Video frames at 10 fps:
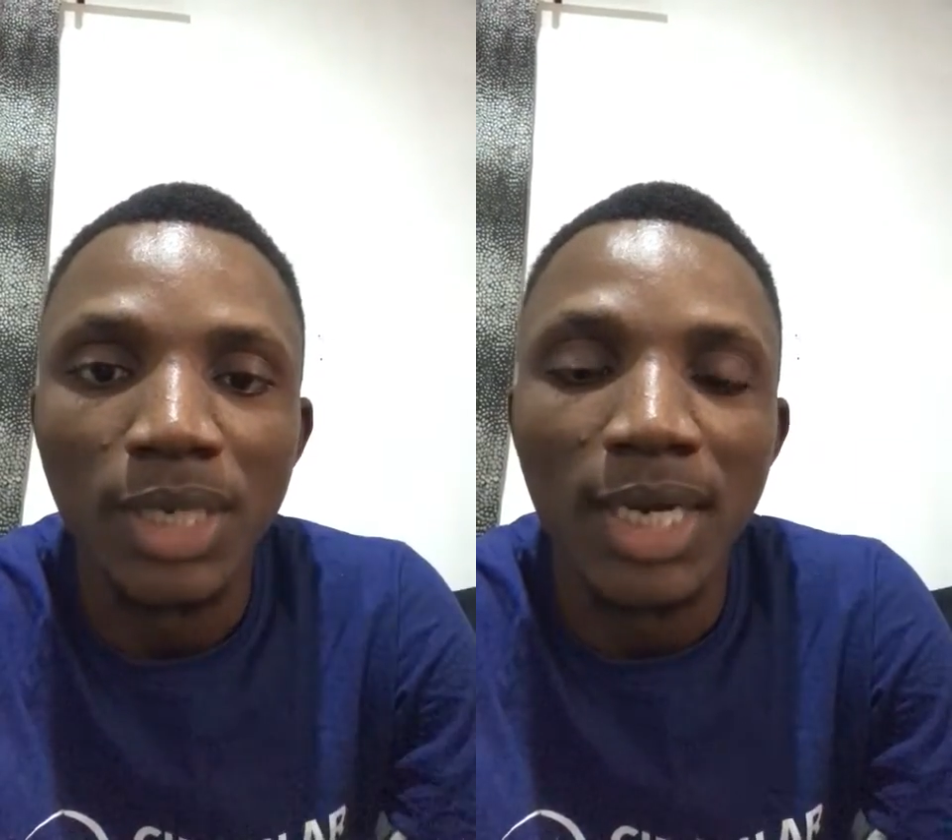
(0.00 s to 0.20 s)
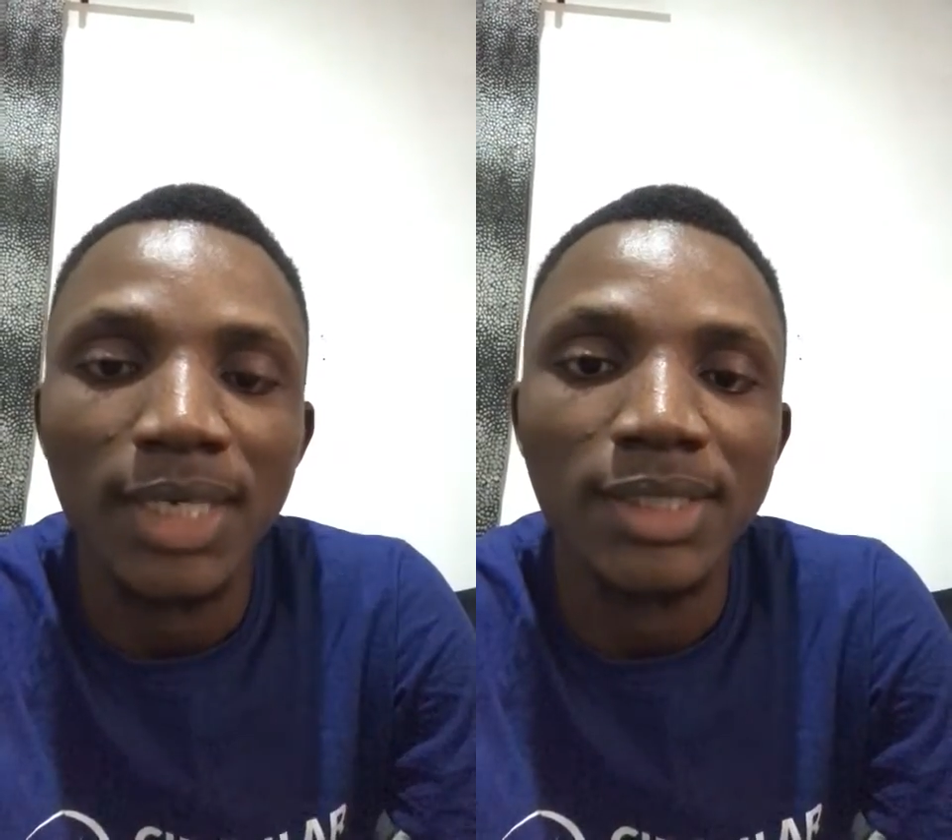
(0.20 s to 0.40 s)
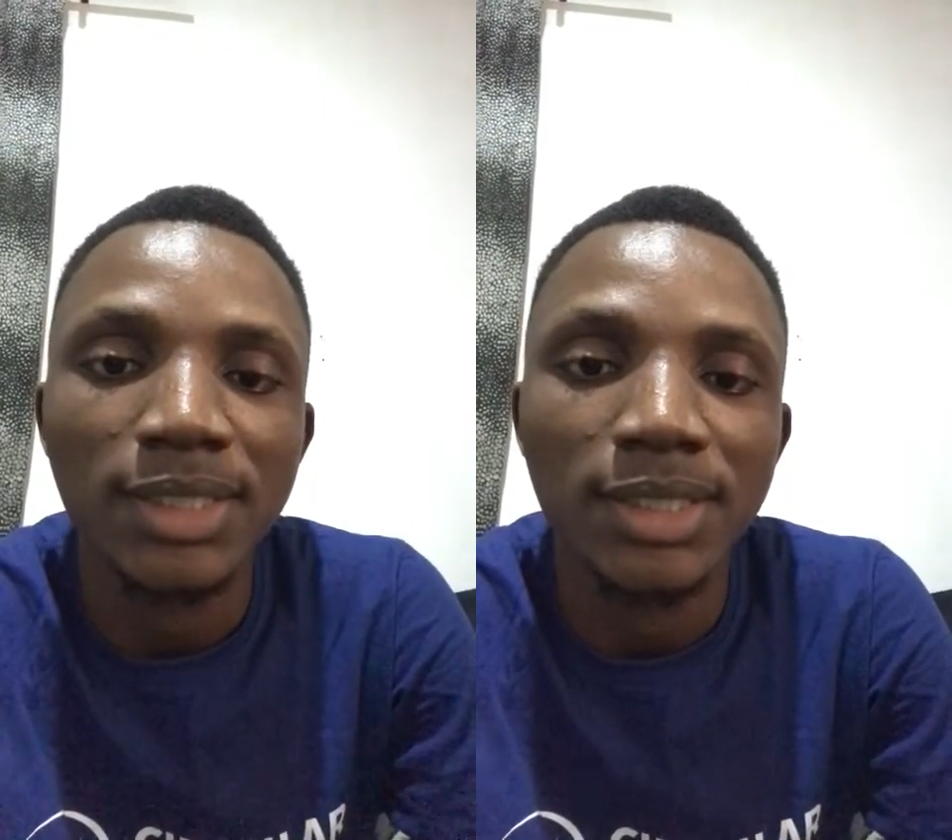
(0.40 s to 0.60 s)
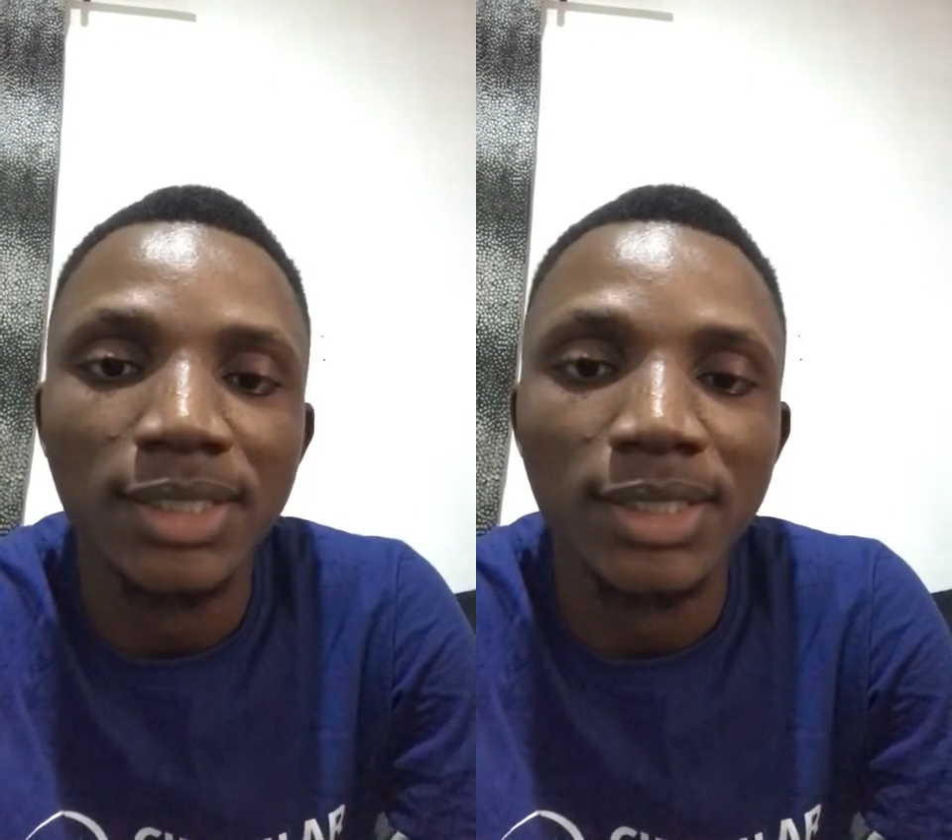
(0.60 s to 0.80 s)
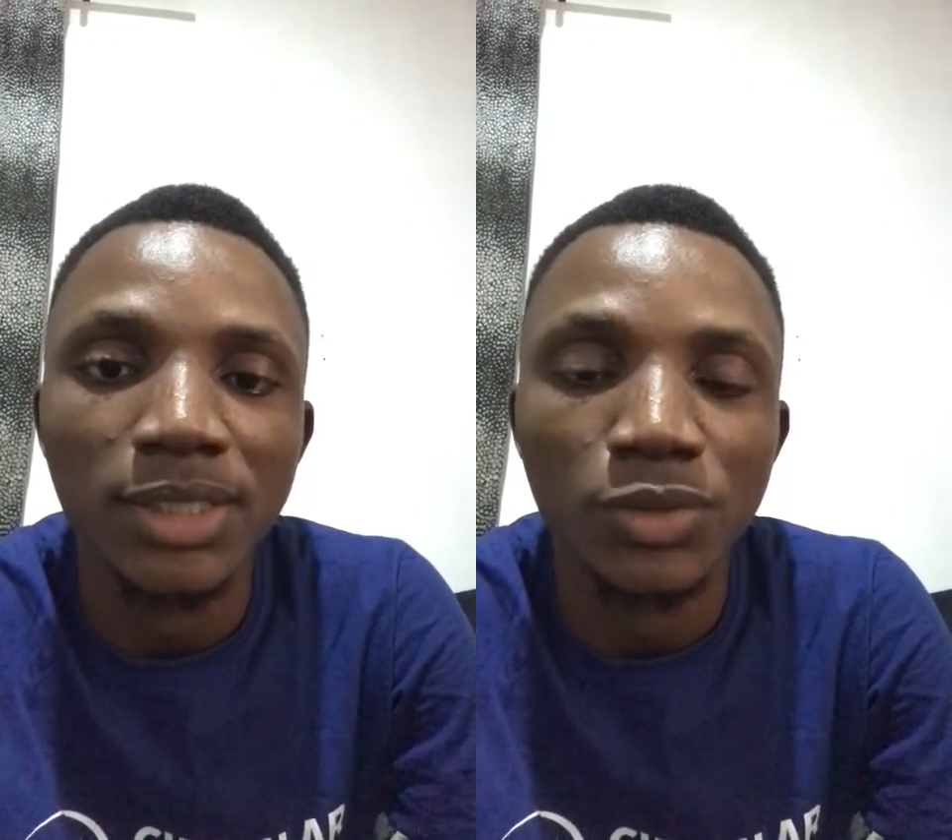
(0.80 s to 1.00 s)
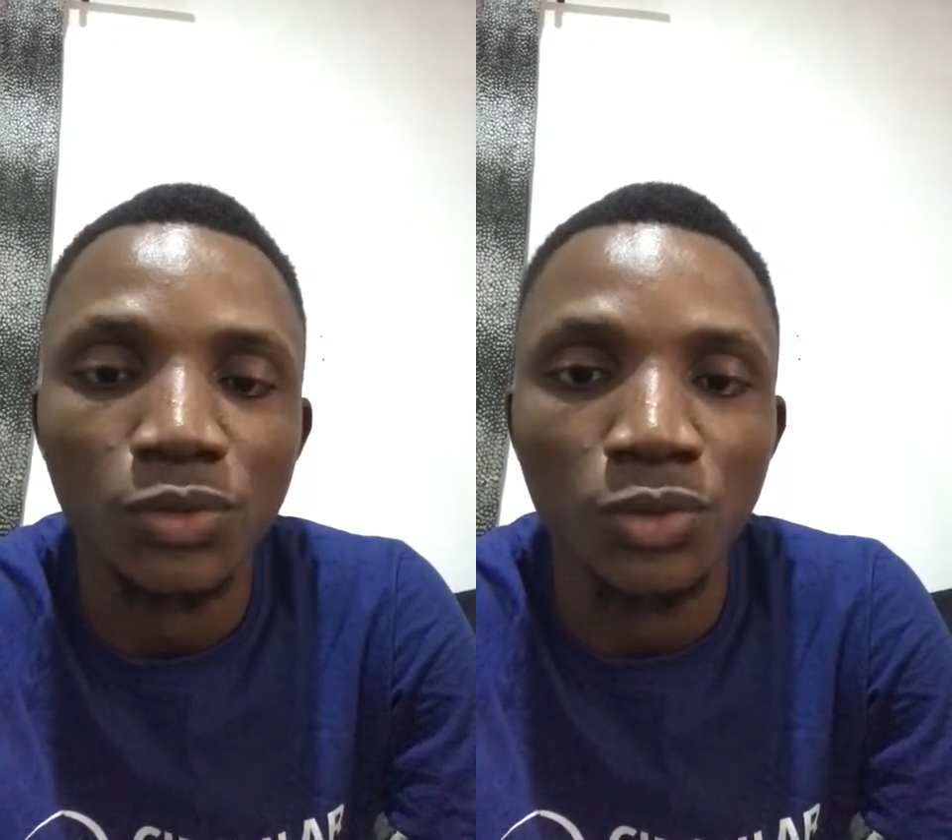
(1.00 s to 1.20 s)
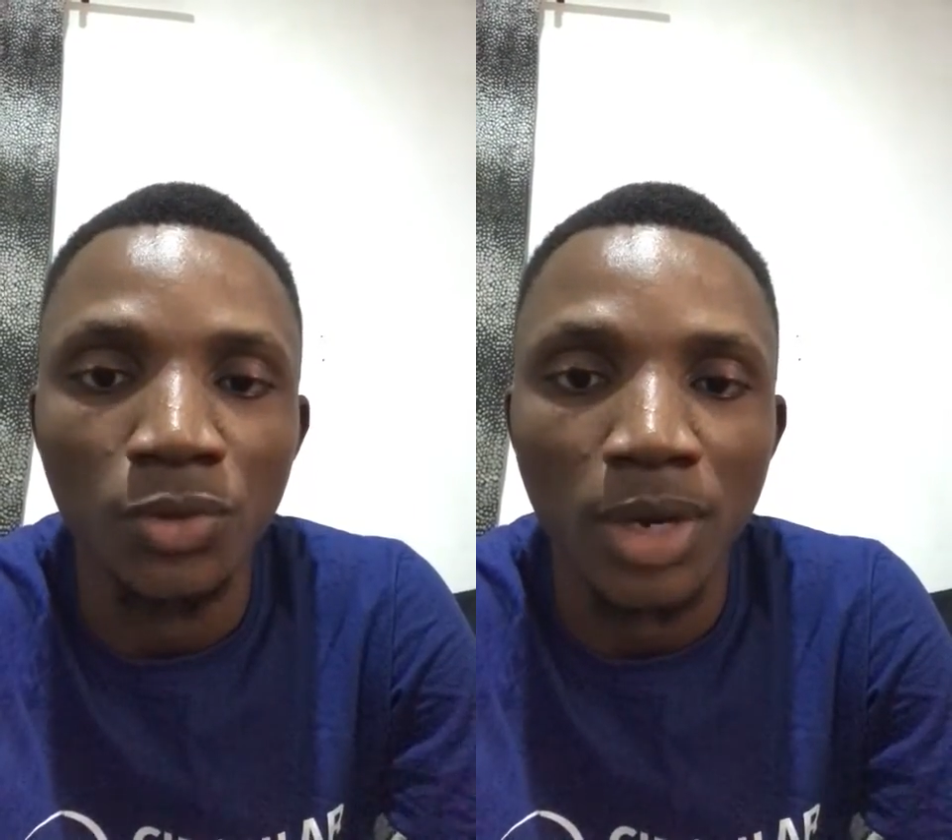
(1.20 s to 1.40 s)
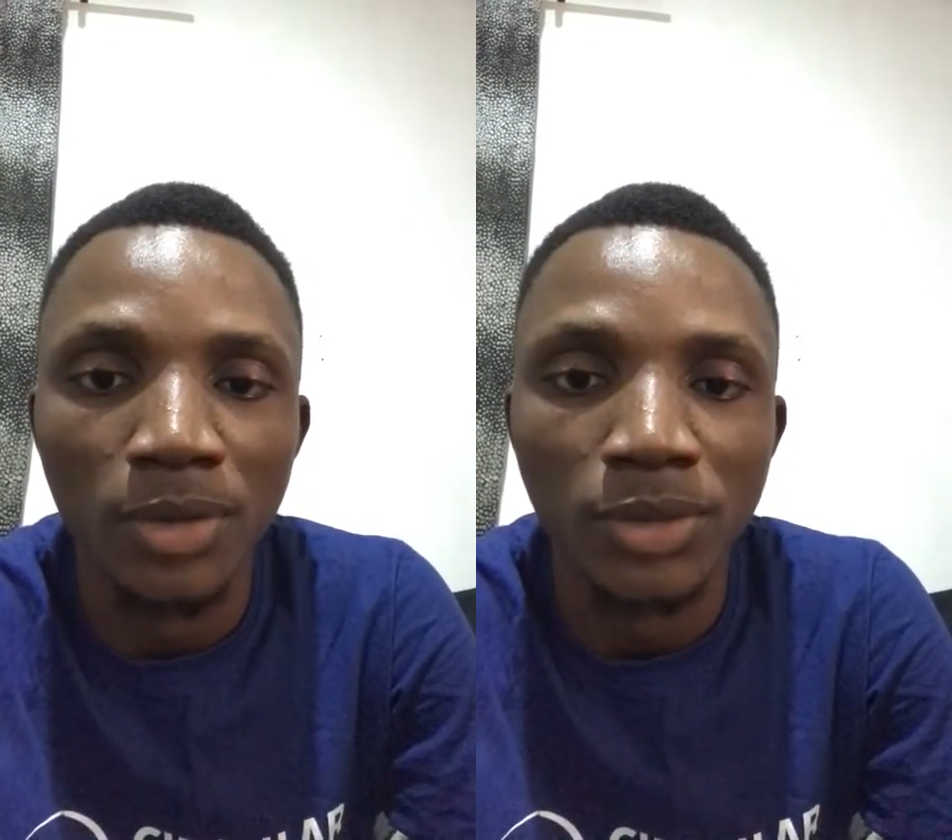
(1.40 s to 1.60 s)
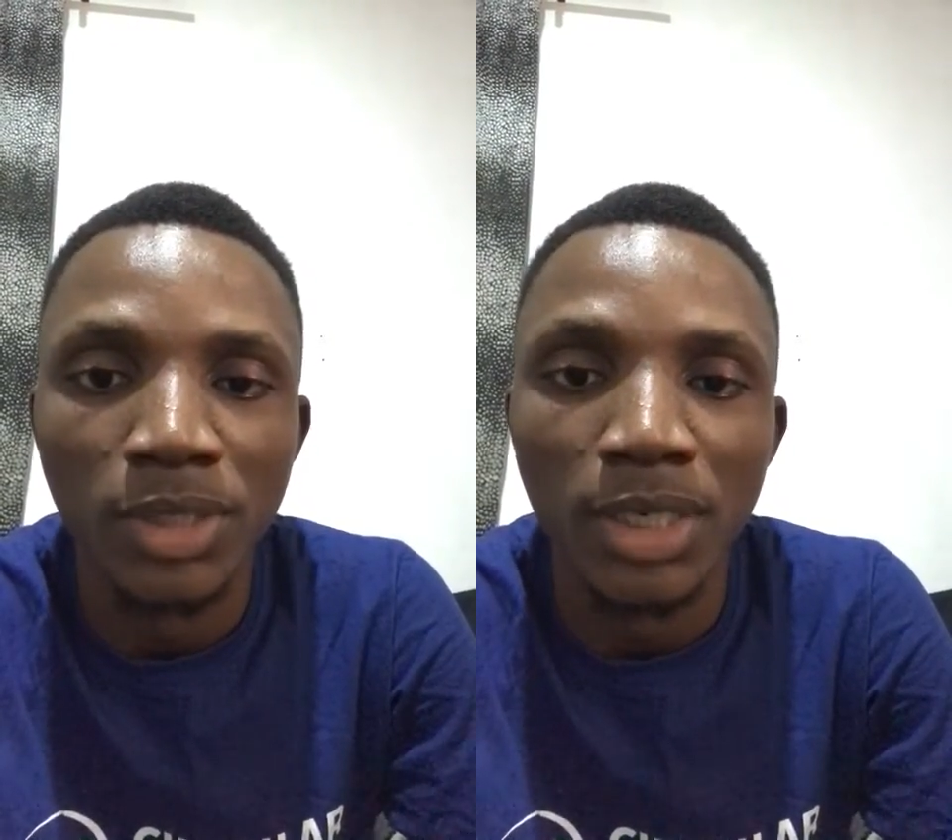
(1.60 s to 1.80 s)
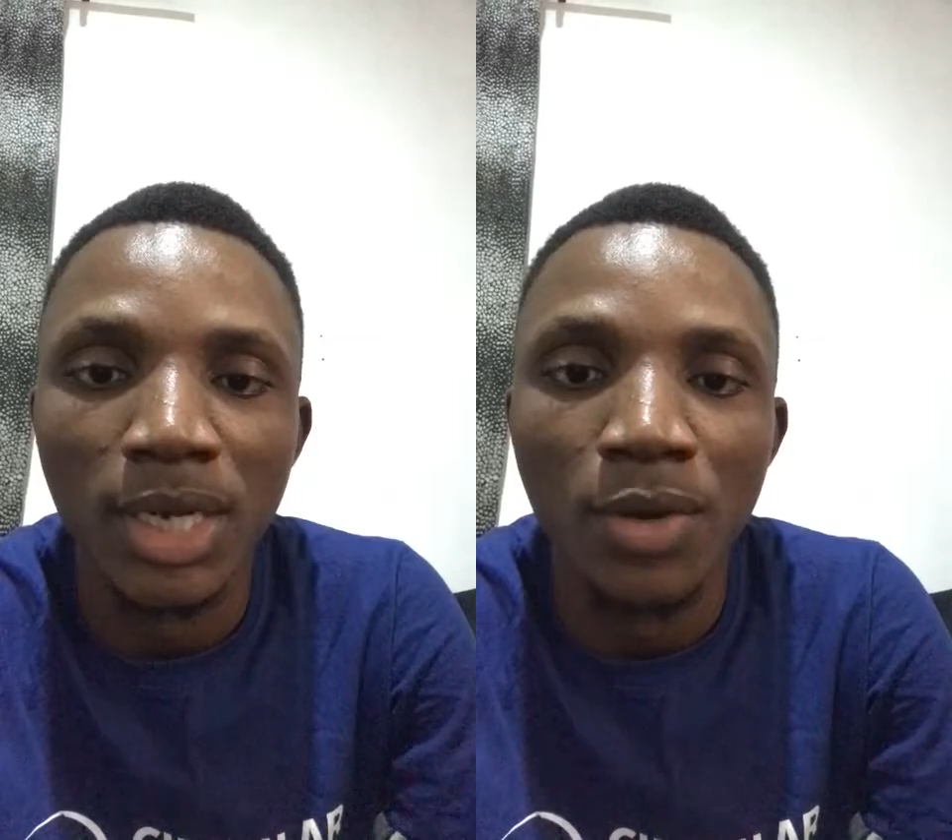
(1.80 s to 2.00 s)
and the seed in it will grow out so
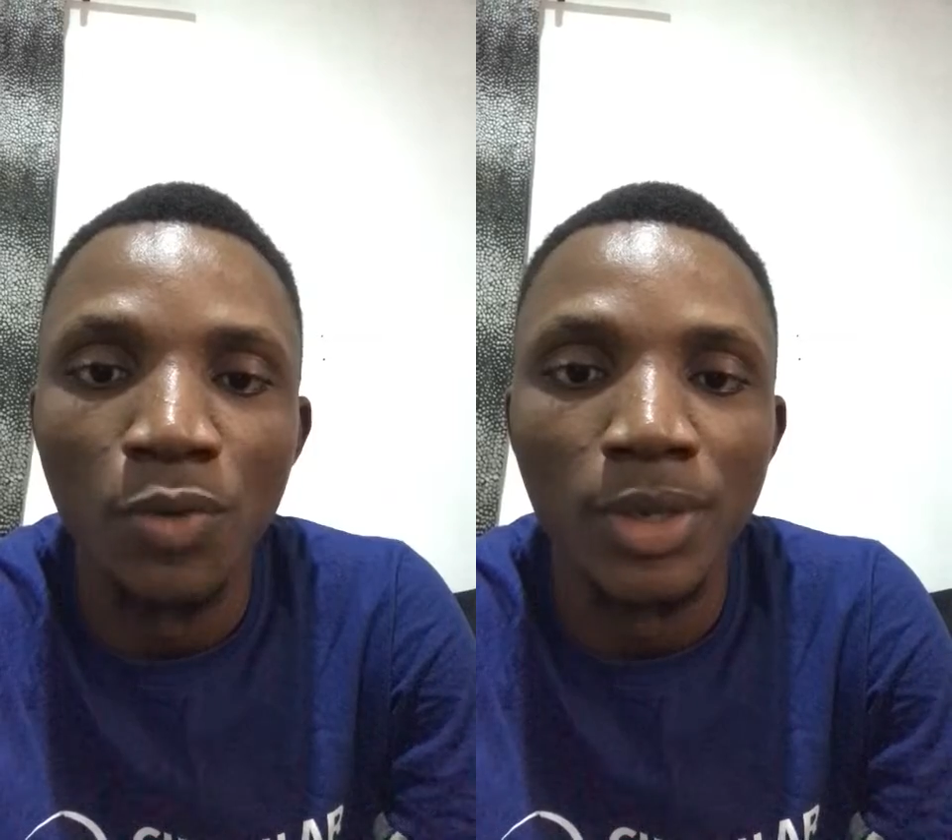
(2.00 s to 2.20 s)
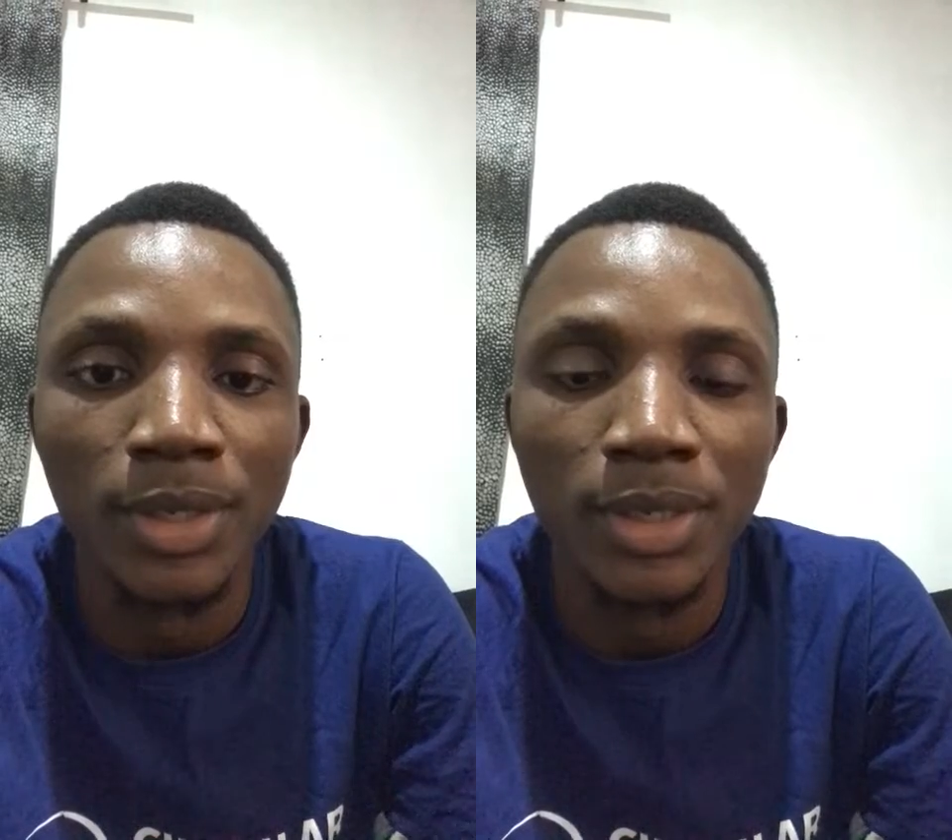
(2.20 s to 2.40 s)
that, that way